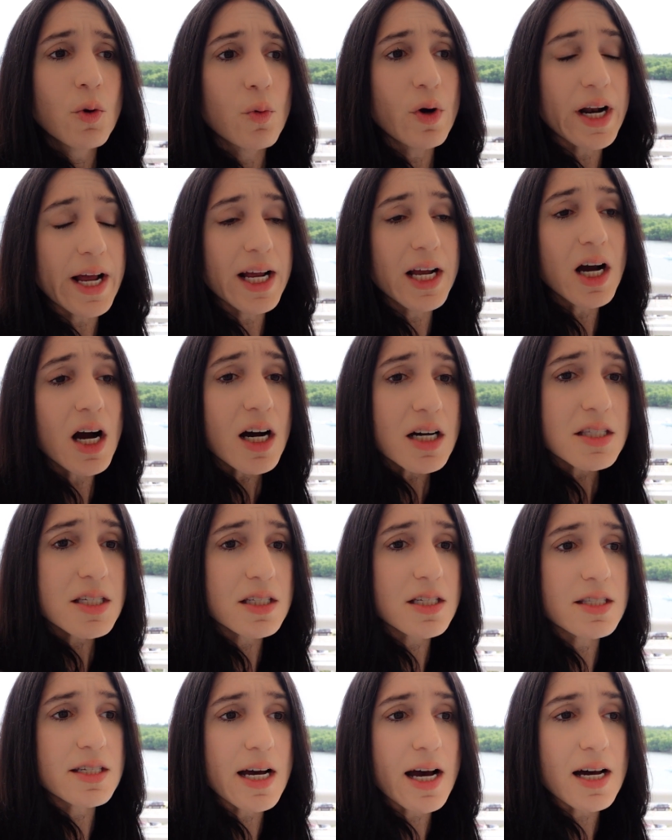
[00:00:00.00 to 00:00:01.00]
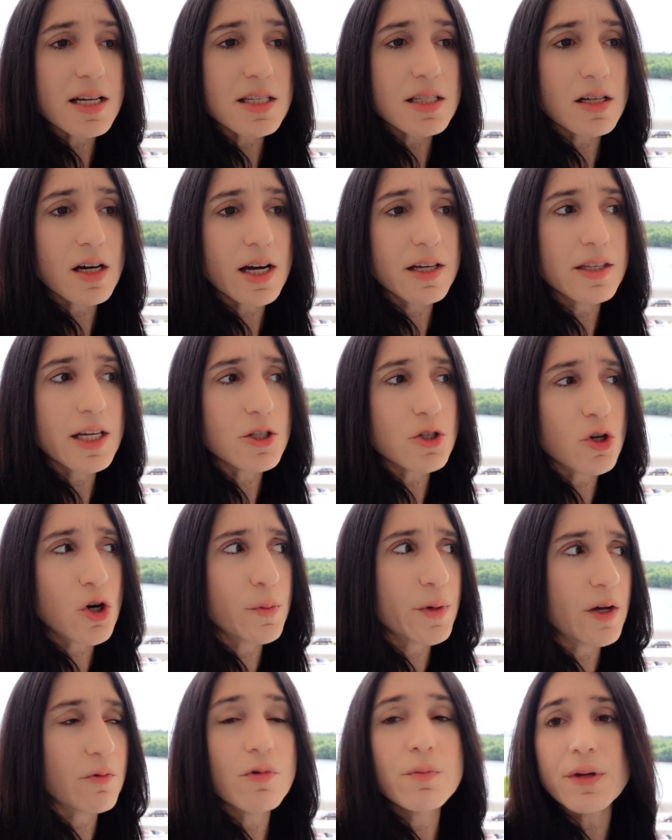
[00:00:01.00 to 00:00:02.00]
when I got to the DAS line, they
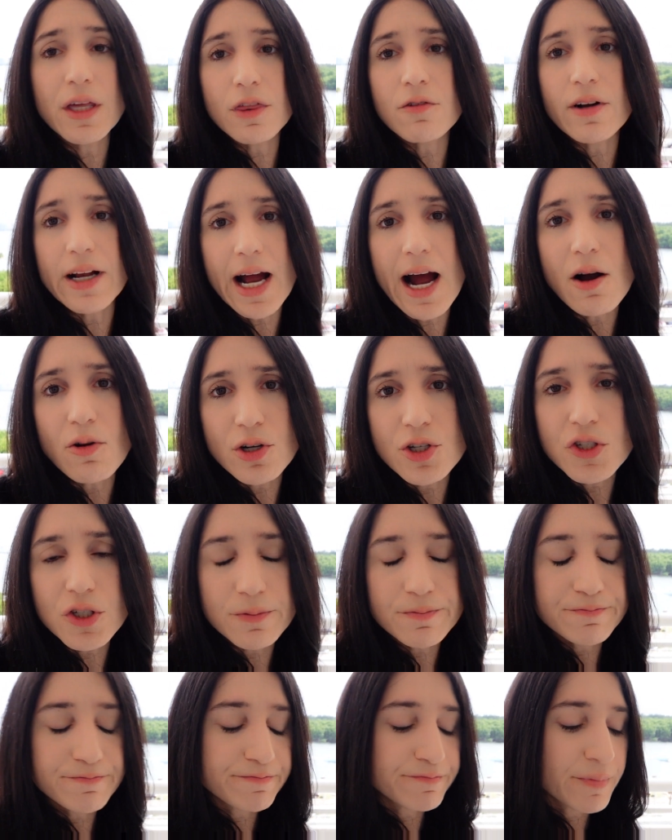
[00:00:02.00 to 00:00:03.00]
told me it would be 3 hours.